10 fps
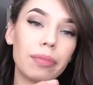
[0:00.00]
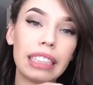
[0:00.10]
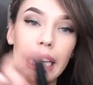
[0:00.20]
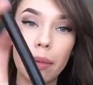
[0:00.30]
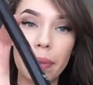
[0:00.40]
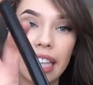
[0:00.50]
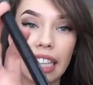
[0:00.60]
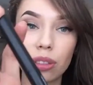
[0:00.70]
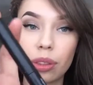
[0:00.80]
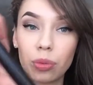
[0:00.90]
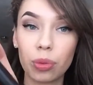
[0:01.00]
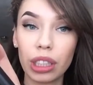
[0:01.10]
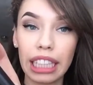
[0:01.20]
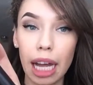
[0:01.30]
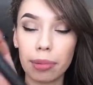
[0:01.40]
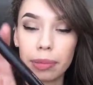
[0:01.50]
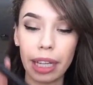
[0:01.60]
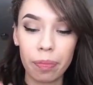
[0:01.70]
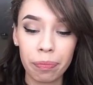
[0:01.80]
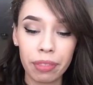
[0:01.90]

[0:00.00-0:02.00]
tip, and that's what really helps me out.